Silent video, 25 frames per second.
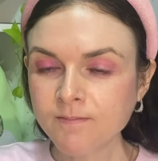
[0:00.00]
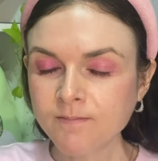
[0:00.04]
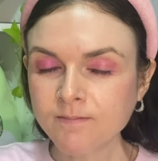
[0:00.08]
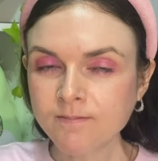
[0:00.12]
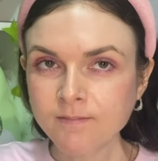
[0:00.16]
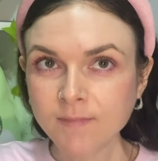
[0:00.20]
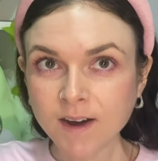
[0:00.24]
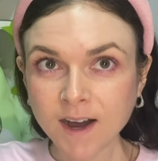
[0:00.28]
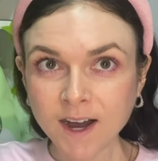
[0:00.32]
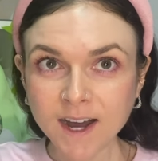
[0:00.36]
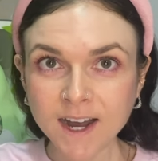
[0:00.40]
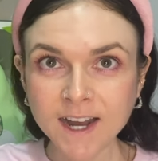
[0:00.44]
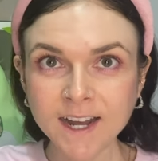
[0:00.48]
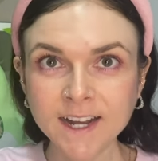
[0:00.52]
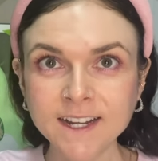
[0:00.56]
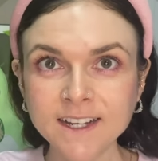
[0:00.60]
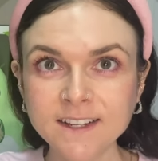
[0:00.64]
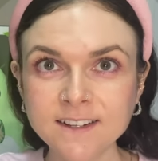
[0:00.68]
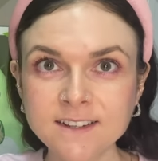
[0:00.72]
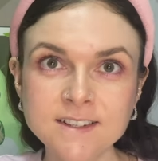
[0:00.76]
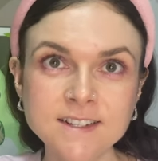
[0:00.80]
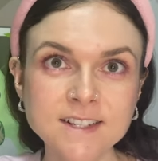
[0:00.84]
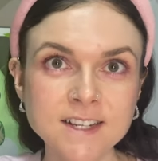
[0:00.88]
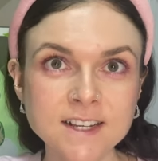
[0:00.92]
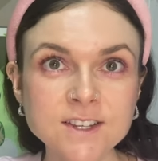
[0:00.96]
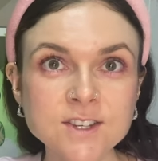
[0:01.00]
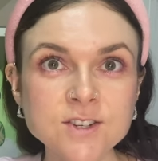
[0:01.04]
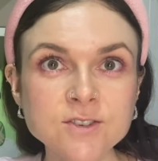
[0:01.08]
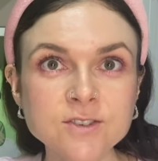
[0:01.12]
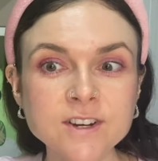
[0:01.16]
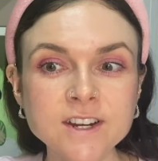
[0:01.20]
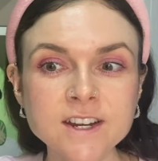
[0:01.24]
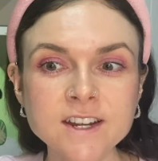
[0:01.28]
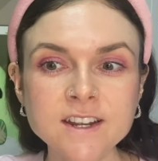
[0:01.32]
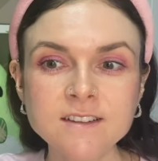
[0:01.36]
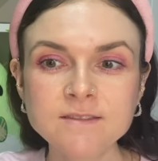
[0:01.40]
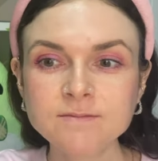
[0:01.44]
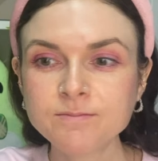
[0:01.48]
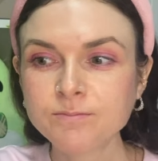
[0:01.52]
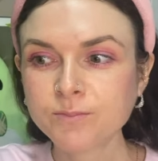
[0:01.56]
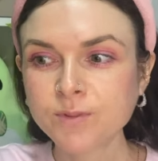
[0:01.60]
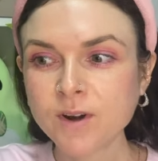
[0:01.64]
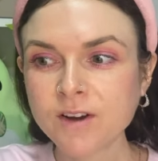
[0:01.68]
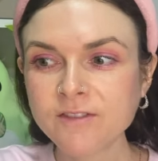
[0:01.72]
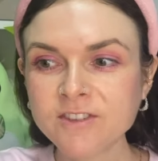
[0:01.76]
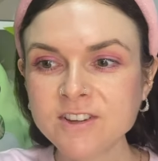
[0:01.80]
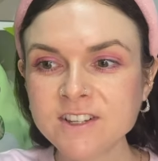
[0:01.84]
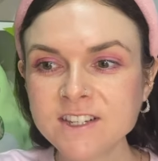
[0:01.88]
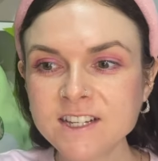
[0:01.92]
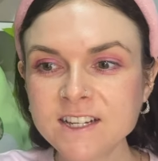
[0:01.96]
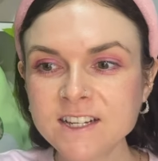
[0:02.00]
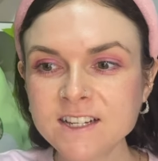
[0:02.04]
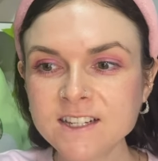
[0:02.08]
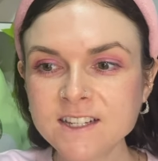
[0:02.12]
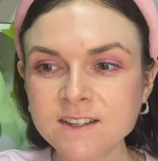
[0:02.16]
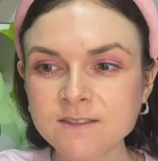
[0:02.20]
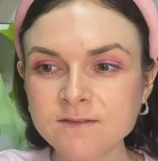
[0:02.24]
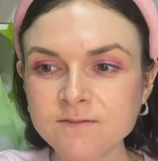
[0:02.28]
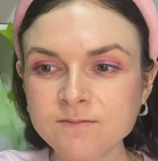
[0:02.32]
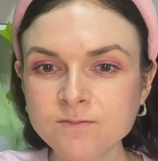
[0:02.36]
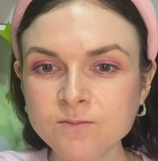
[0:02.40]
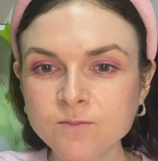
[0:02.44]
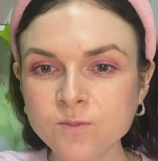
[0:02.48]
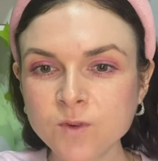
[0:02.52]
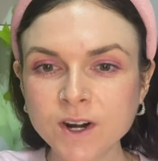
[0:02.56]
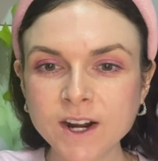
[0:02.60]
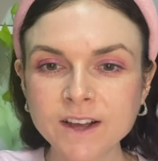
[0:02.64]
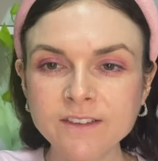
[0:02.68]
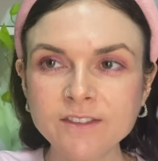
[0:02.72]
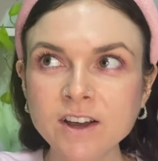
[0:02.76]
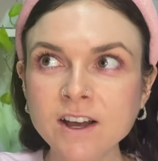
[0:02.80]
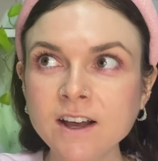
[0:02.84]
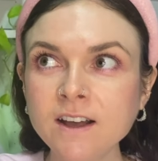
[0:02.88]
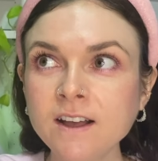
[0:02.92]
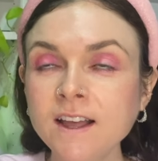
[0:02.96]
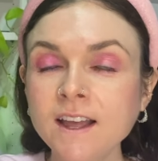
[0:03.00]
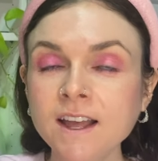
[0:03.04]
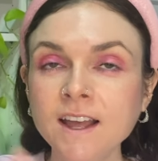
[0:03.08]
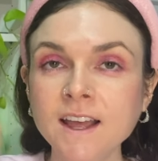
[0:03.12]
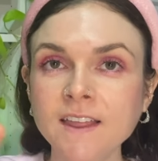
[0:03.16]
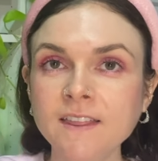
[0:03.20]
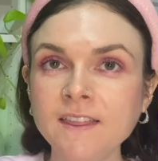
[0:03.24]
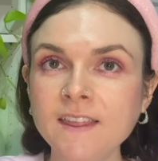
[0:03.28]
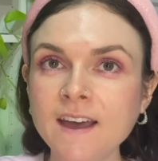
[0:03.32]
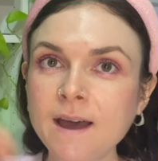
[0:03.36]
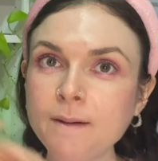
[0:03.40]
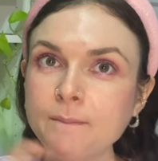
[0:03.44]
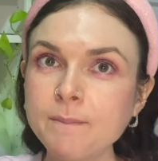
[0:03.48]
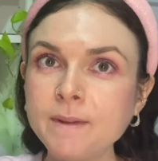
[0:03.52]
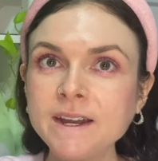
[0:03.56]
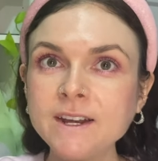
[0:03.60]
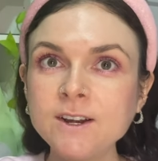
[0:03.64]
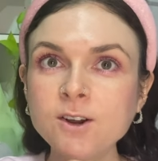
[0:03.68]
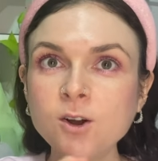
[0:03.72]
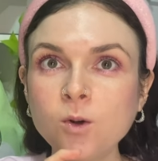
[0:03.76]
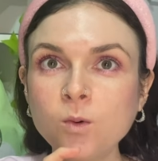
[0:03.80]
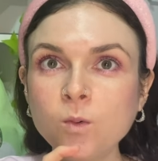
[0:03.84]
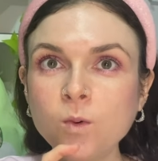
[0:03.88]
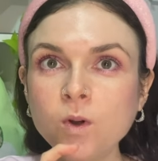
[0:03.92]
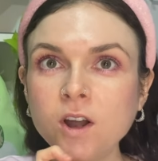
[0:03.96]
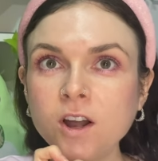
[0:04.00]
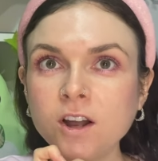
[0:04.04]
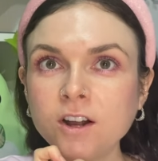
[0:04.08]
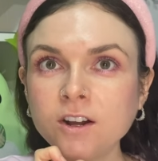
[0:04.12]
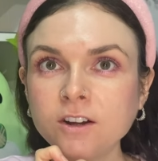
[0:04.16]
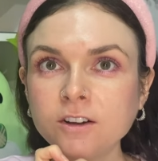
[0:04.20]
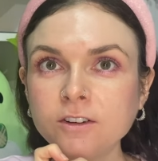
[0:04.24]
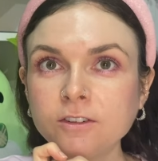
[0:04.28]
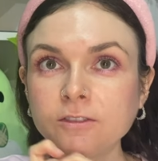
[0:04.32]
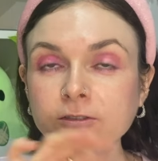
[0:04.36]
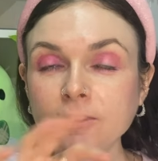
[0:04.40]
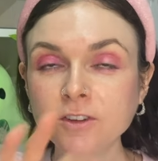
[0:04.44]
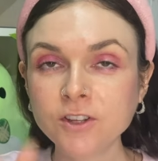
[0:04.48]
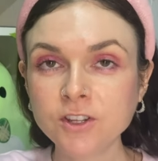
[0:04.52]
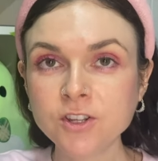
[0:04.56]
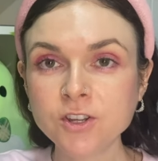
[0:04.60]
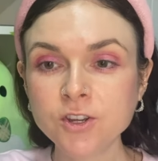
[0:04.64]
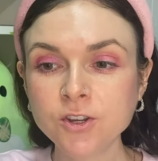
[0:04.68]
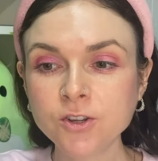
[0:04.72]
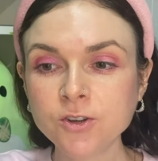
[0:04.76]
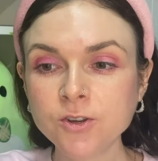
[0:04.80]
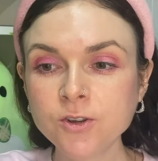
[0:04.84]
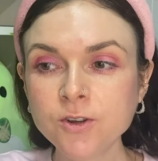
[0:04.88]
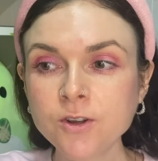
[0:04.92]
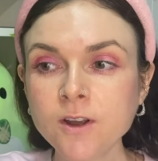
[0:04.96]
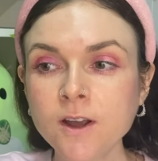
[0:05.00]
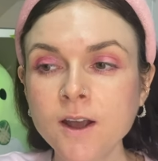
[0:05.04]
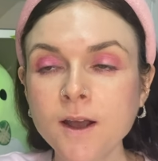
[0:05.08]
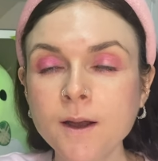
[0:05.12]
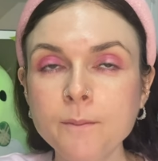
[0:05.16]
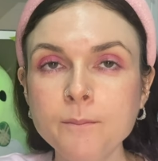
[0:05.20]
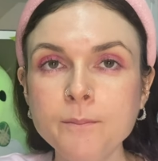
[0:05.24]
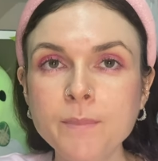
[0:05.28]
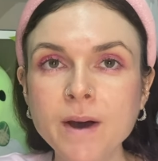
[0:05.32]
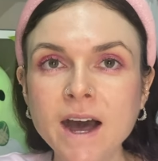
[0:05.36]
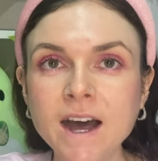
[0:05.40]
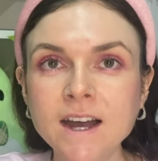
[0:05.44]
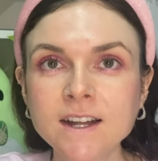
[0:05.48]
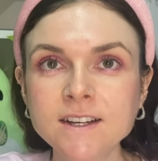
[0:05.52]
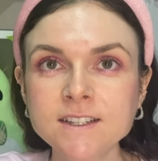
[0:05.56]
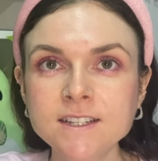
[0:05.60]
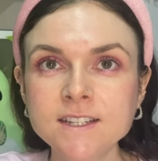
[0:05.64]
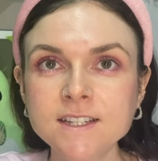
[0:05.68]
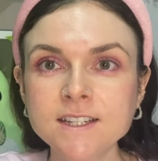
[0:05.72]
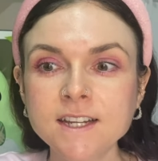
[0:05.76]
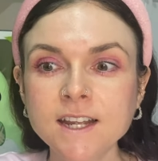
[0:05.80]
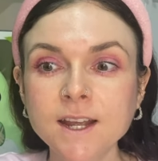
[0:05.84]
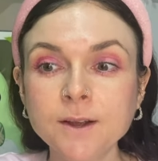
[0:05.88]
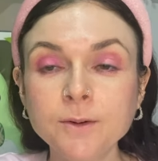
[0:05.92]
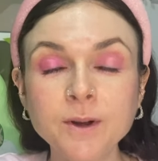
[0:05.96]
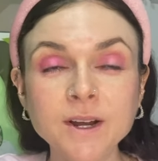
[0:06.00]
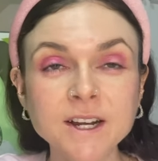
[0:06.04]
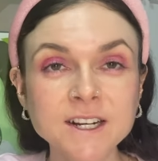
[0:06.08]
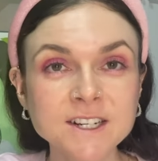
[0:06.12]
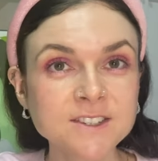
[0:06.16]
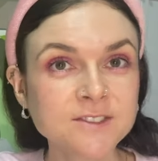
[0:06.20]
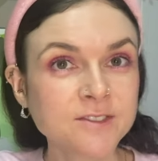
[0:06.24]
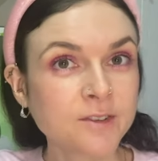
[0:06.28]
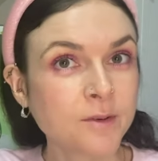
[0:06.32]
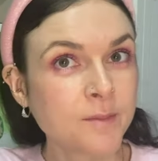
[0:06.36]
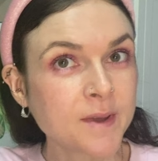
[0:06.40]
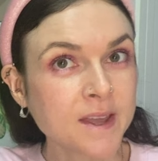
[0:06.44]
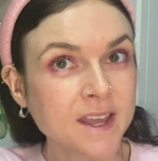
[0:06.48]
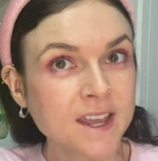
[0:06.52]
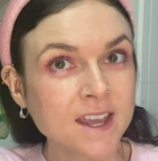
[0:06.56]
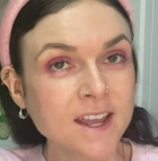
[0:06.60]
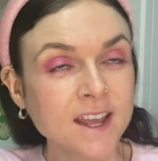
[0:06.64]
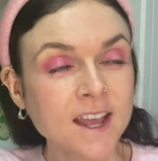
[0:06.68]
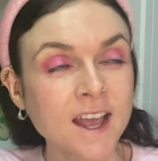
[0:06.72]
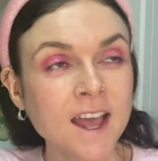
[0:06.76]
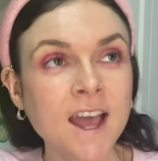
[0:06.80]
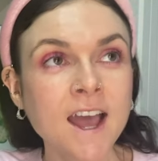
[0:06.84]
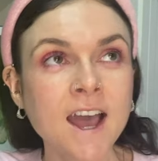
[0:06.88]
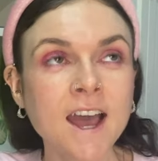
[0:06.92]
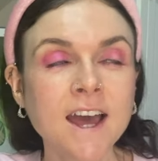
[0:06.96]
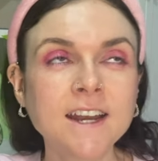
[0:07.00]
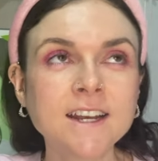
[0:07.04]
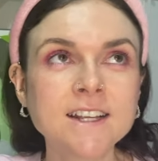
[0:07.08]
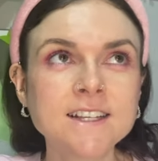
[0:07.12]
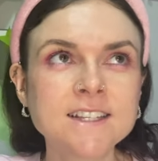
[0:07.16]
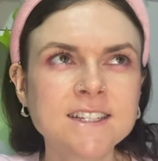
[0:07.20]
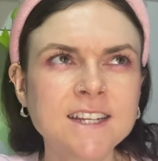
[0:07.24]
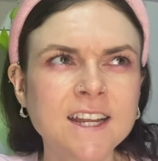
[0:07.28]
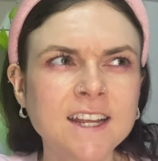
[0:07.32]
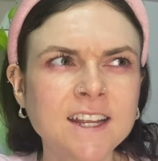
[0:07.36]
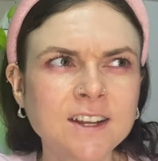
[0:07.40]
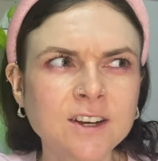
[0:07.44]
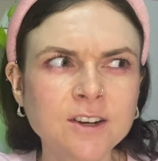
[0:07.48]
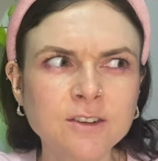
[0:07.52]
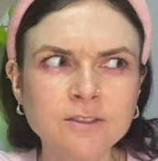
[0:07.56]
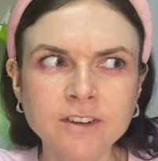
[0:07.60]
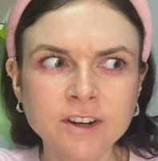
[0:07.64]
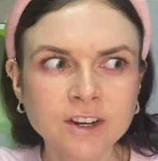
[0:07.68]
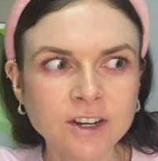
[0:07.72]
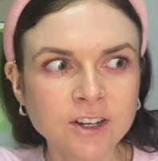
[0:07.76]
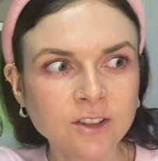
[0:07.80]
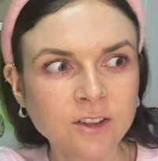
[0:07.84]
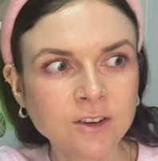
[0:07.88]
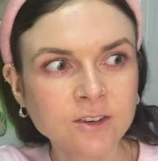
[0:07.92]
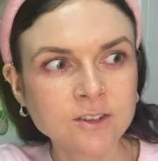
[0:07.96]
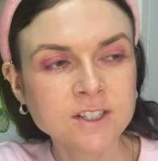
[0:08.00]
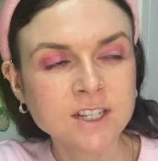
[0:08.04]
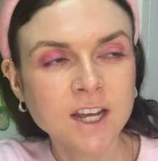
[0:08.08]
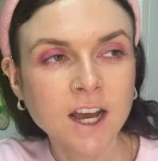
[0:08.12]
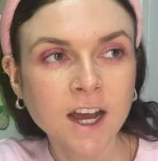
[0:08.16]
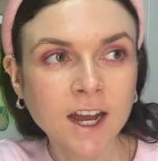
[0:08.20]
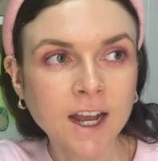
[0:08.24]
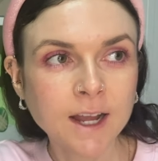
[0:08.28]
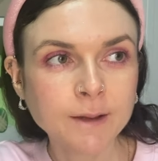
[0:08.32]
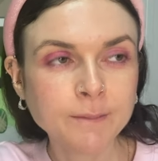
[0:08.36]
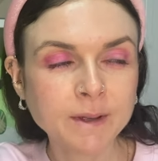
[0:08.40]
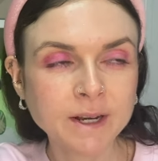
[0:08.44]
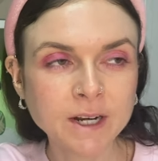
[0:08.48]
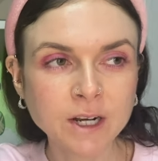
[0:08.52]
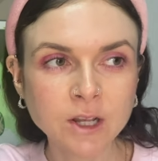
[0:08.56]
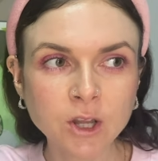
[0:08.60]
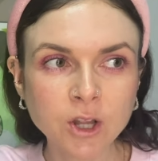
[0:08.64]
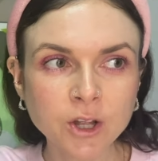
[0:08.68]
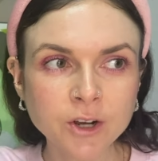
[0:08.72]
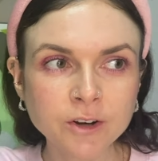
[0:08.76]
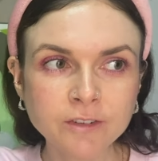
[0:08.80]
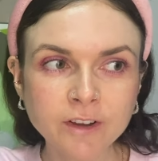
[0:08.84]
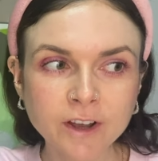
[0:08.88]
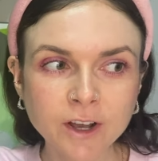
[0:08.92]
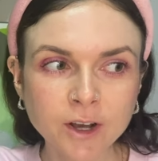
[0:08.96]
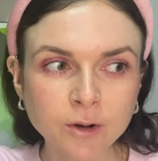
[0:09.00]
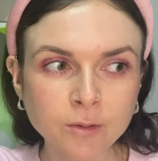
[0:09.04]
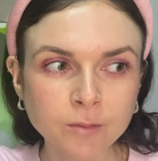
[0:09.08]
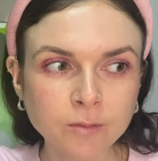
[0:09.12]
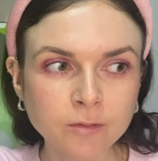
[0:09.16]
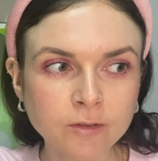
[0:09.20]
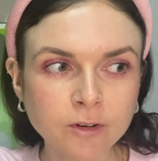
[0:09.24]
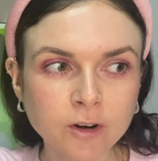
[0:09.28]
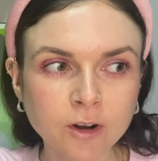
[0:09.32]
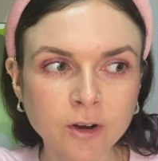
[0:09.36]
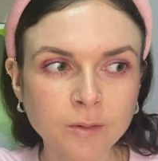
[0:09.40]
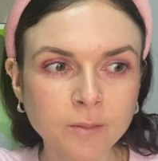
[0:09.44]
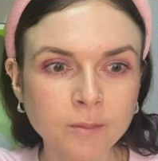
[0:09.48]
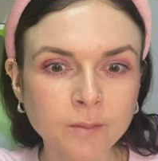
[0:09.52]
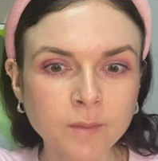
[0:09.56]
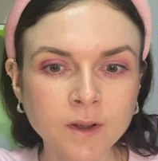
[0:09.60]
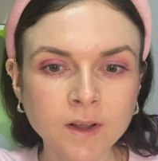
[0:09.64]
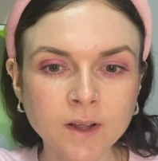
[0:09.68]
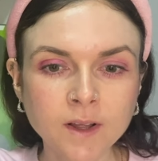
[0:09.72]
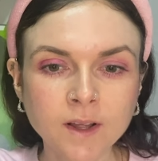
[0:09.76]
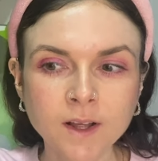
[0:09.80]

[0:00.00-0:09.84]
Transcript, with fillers: my sensory preferences and whatever that may not work for you but it works for me and it's taken a very long time and a lot of help from